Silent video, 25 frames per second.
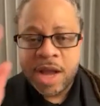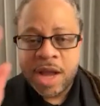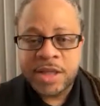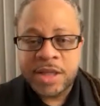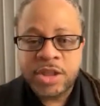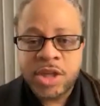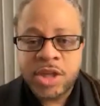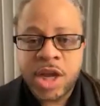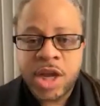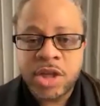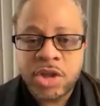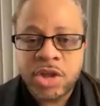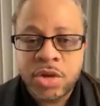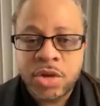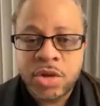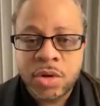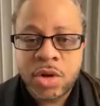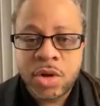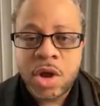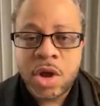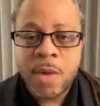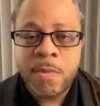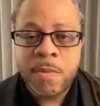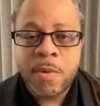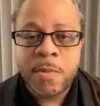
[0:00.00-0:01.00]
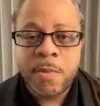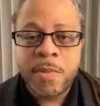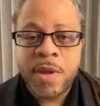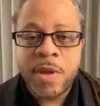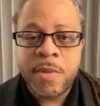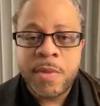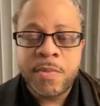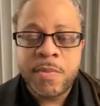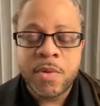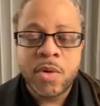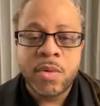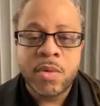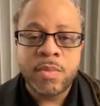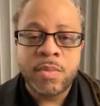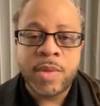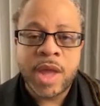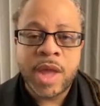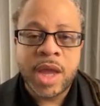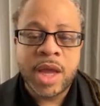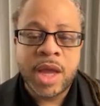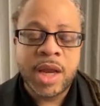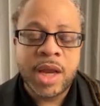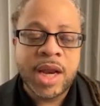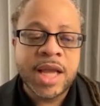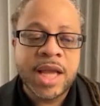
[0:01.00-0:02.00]
I talked to a couple of people
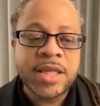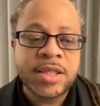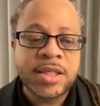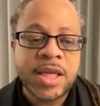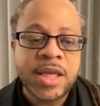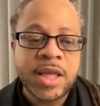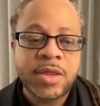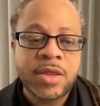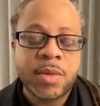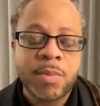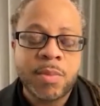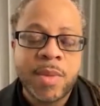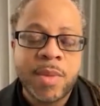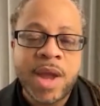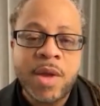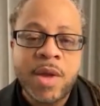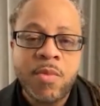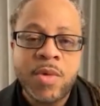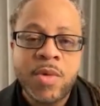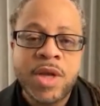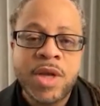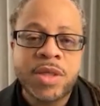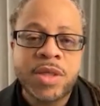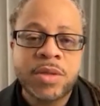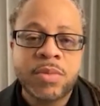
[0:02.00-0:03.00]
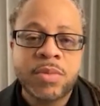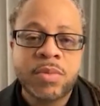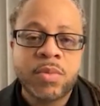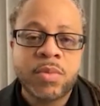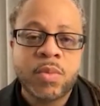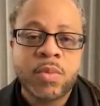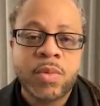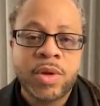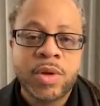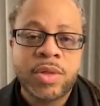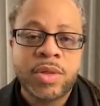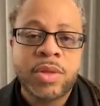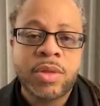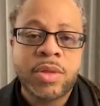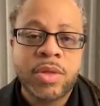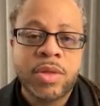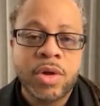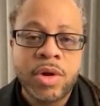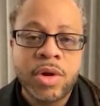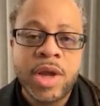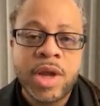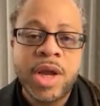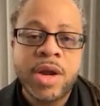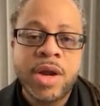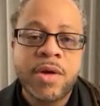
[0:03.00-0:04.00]
and they said the main reason what
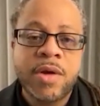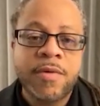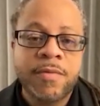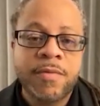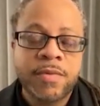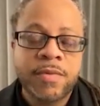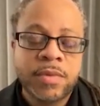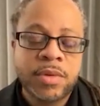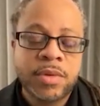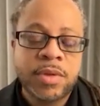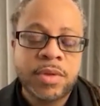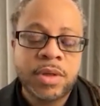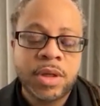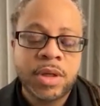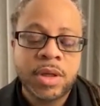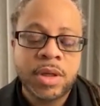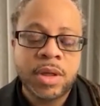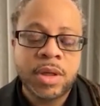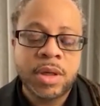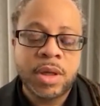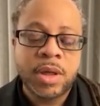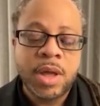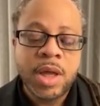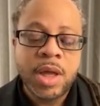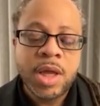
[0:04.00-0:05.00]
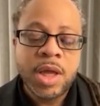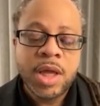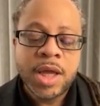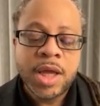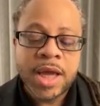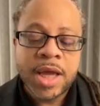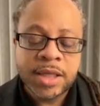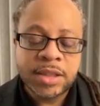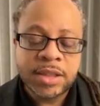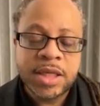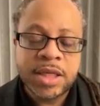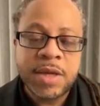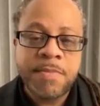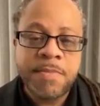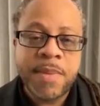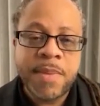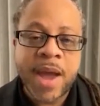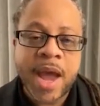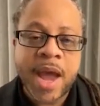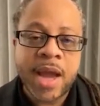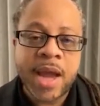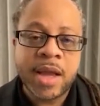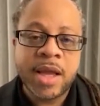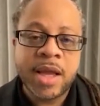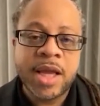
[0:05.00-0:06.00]
they're here to at
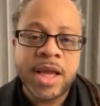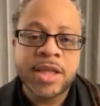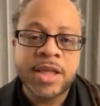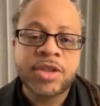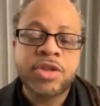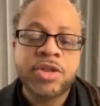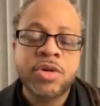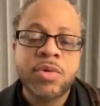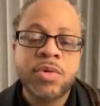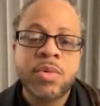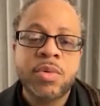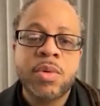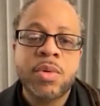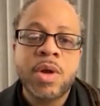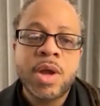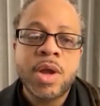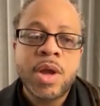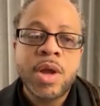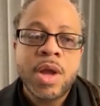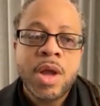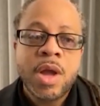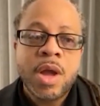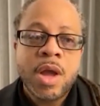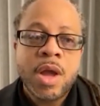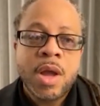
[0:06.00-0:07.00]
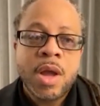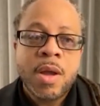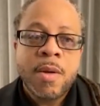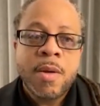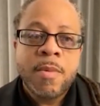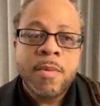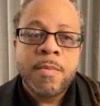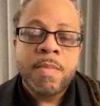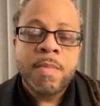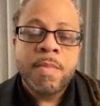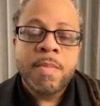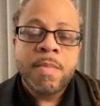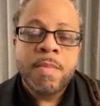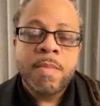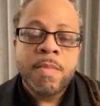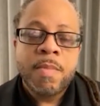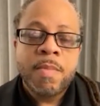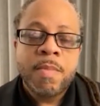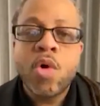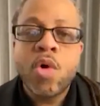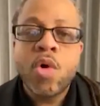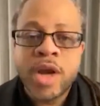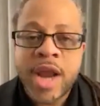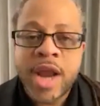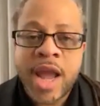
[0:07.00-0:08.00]
CPAC is to
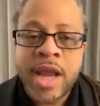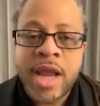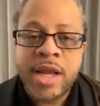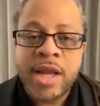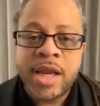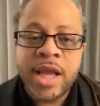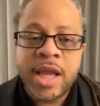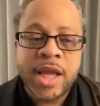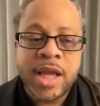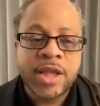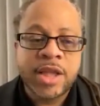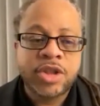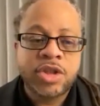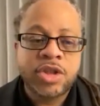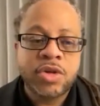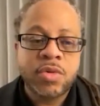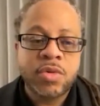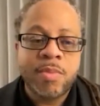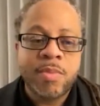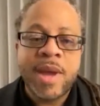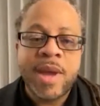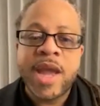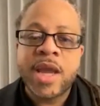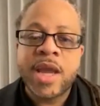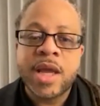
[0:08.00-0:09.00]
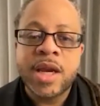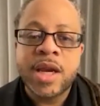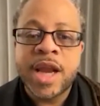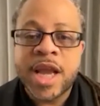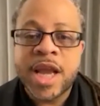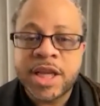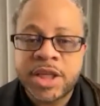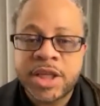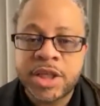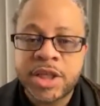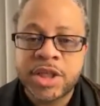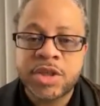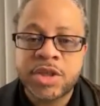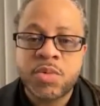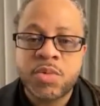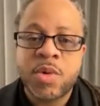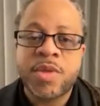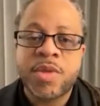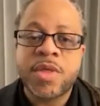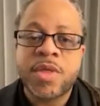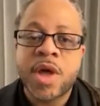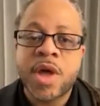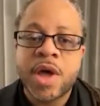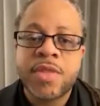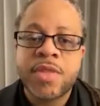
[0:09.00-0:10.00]
coordinate and to make connections
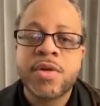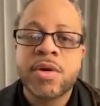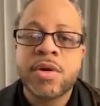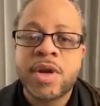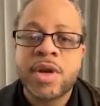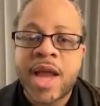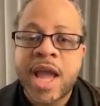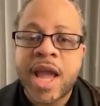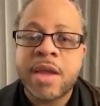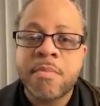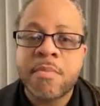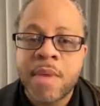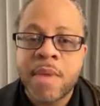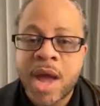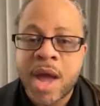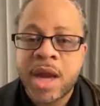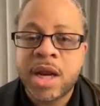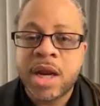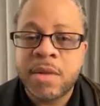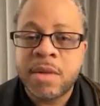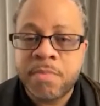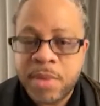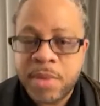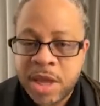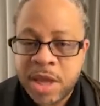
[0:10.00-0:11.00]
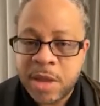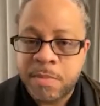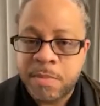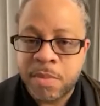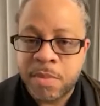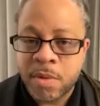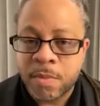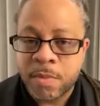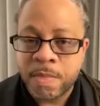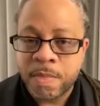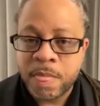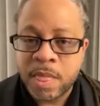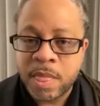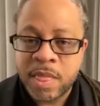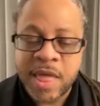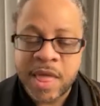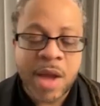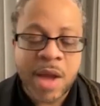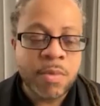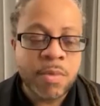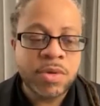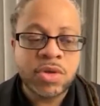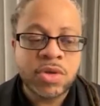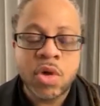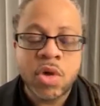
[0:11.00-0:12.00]
with other like-minded people.
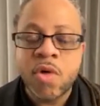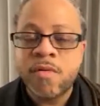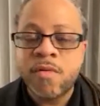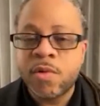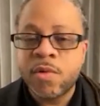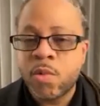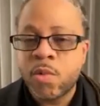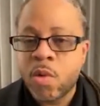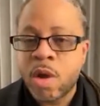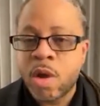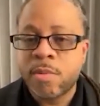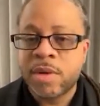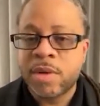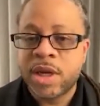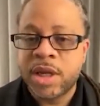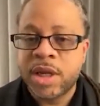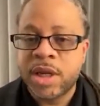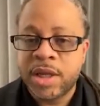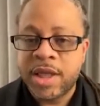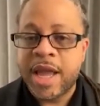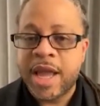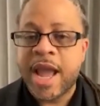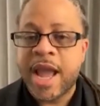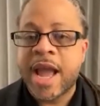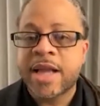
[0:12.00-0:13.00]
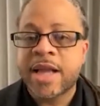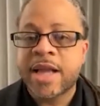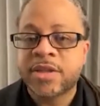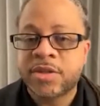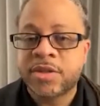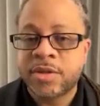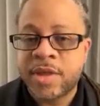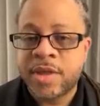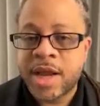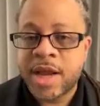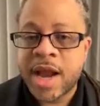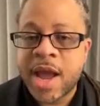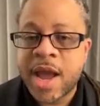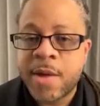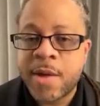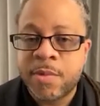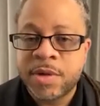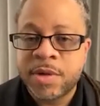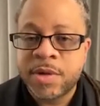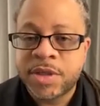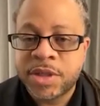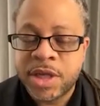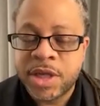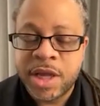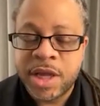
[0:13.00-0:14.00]
That was overwhelmingly the answer that I
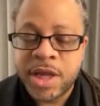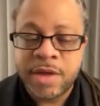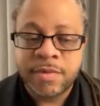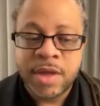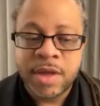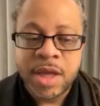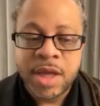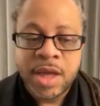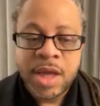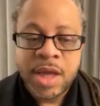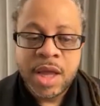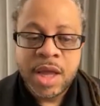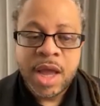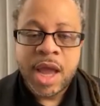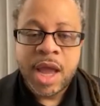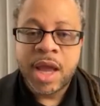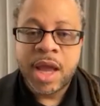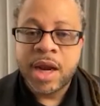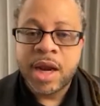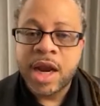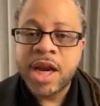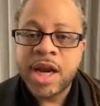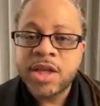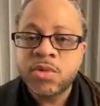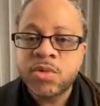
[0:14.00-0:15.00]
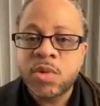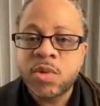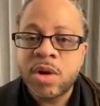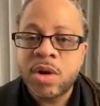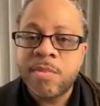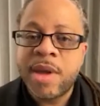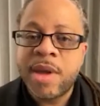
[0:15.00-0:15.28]
received. And they just want to